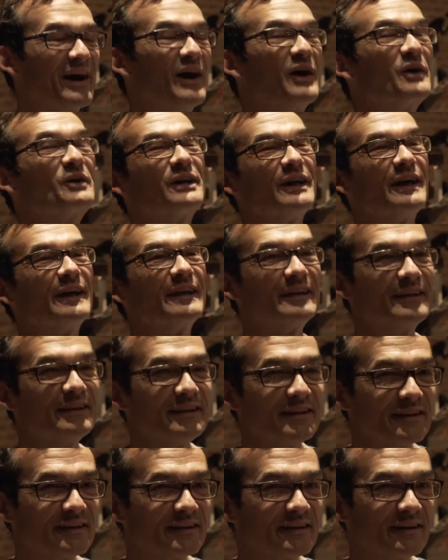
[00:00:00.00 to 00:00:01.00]
Okay.
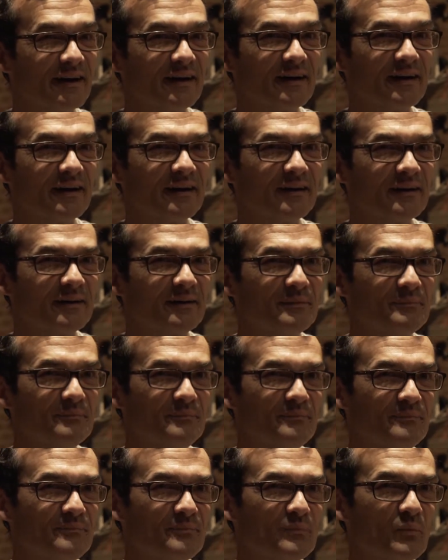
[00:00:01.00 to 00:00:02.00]

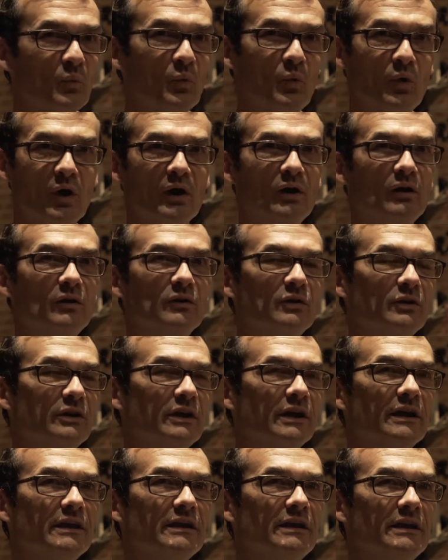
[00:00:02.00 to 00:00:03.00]

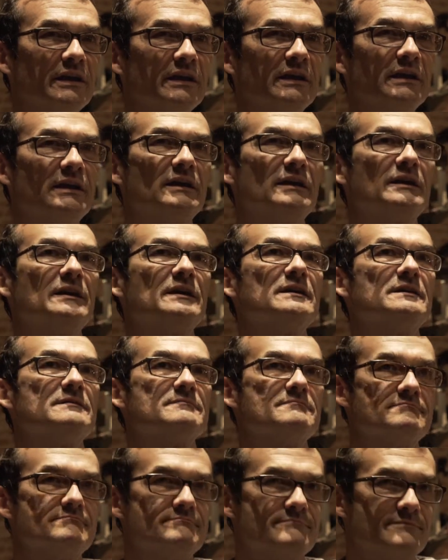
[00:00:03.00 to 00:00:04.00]
Okay.
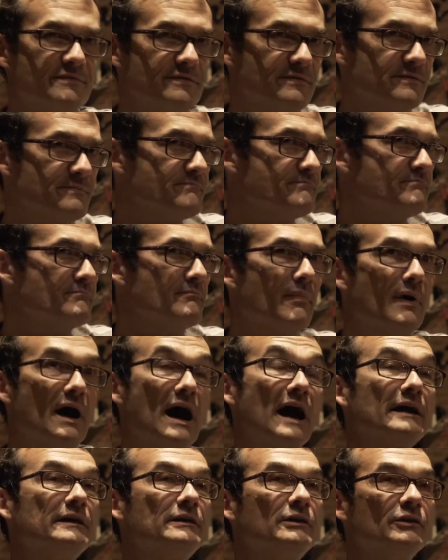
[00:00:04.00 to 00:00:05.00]

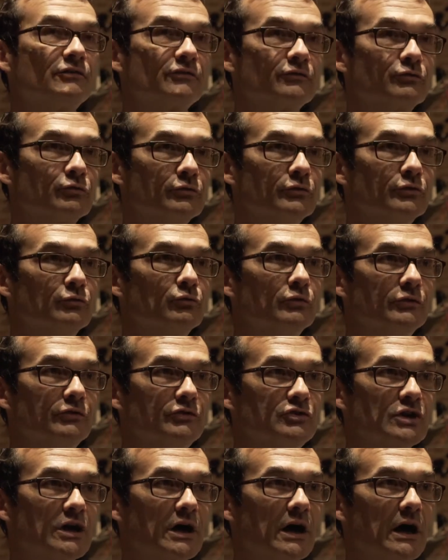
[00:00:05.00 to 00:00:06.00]
My history with
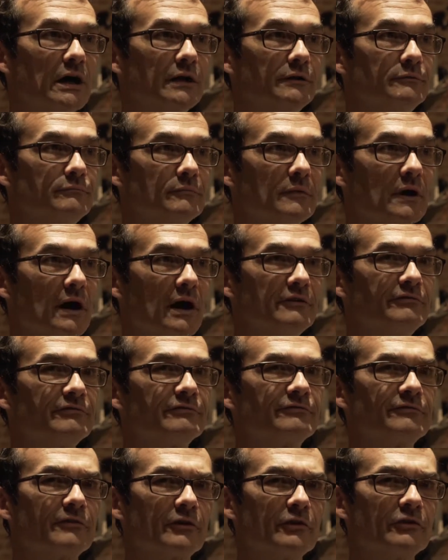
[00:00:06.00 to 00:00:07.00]
John, I
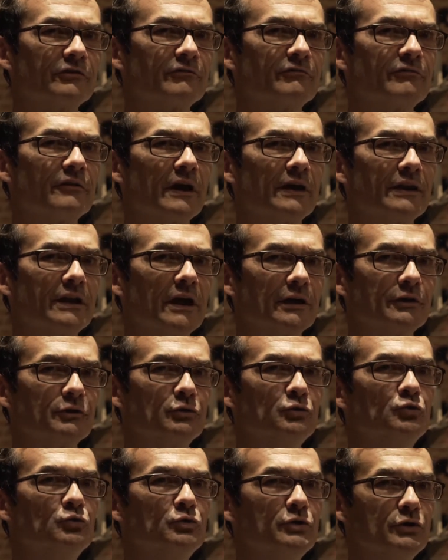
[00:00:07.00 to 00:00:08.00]
first found out
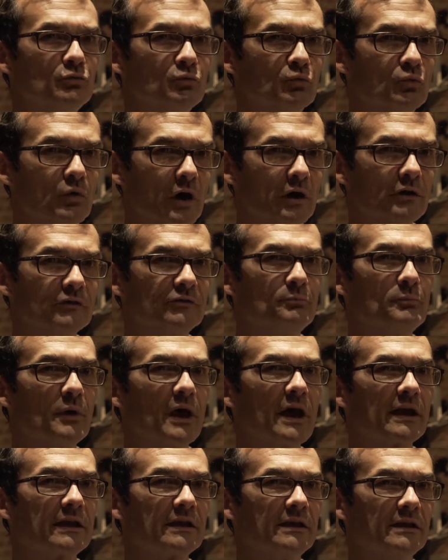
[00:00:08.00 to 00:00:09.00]
who he was
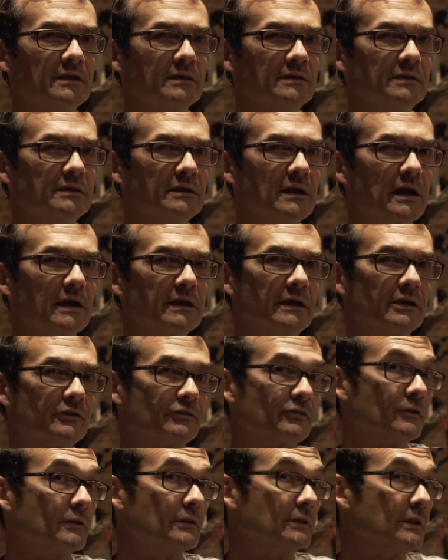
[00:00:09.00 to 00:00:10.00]
back in, I
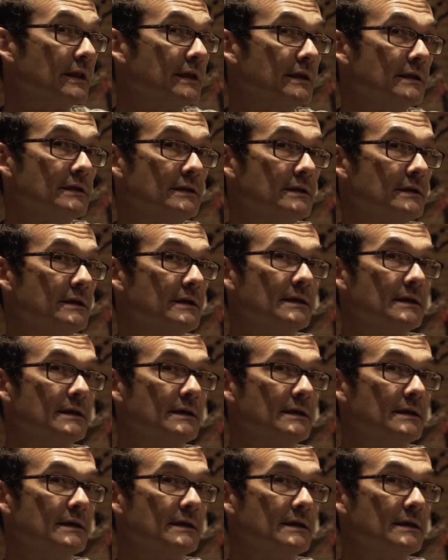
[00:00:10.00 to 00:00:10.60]
guess, the late